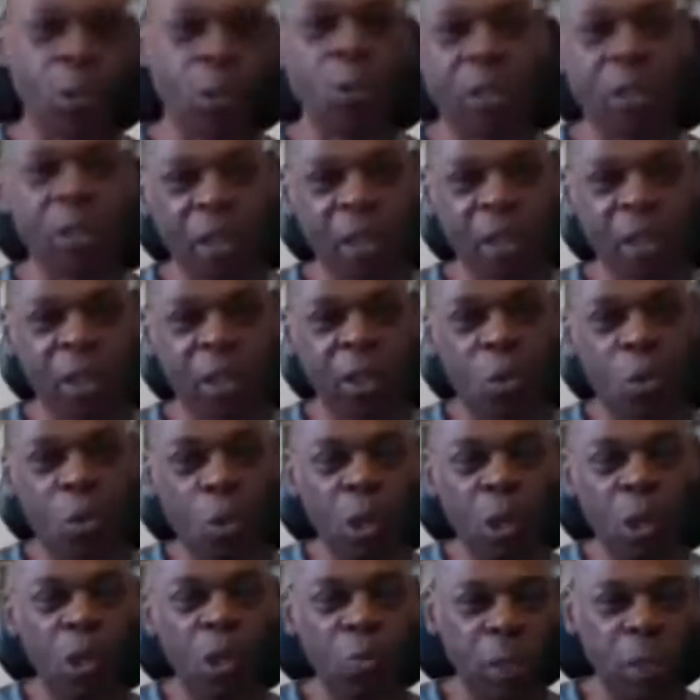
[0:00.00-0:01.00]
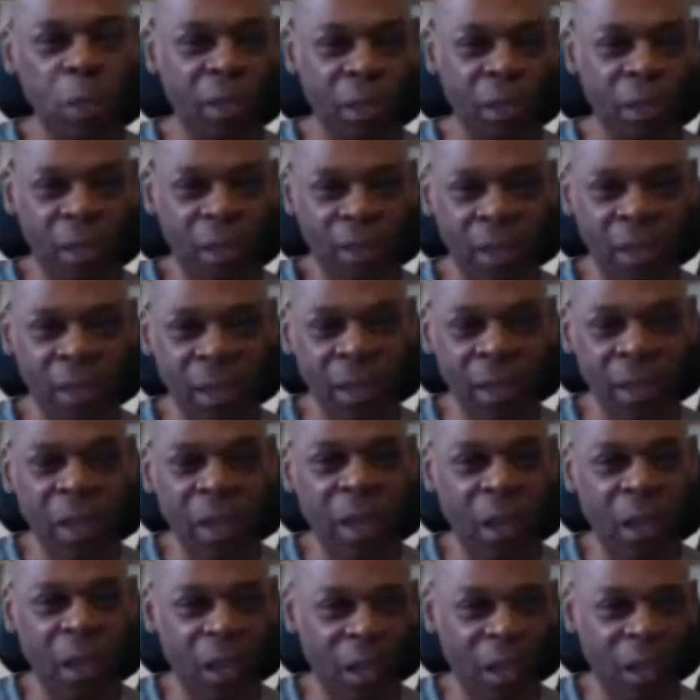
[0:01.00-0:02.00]
We tend to call it a redhead
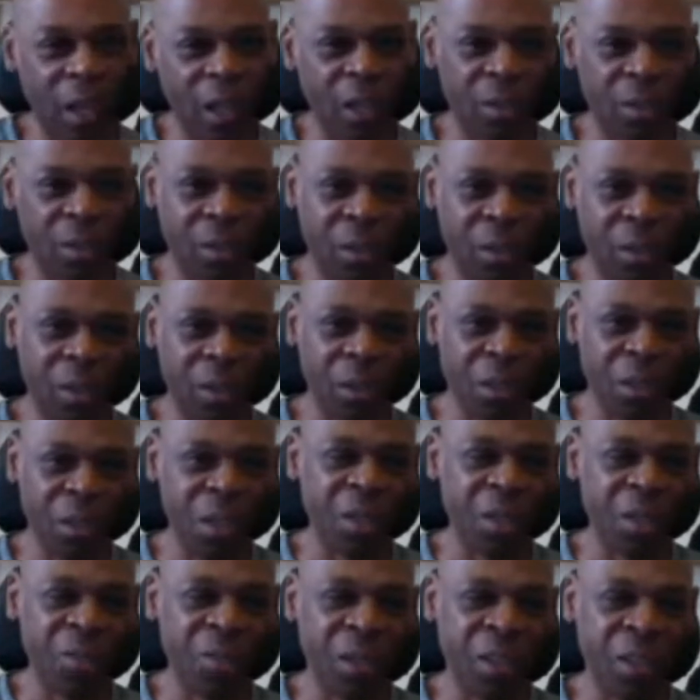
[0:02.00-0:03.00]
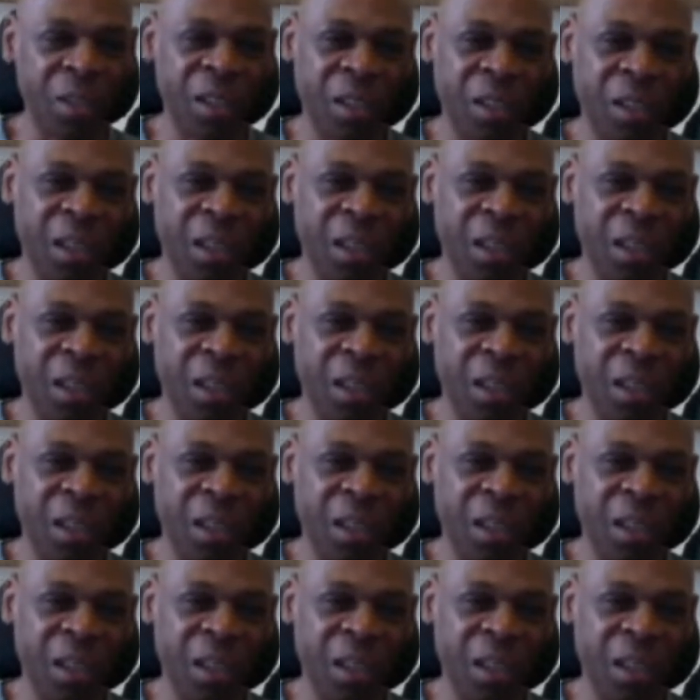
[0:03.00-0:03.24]
on TV.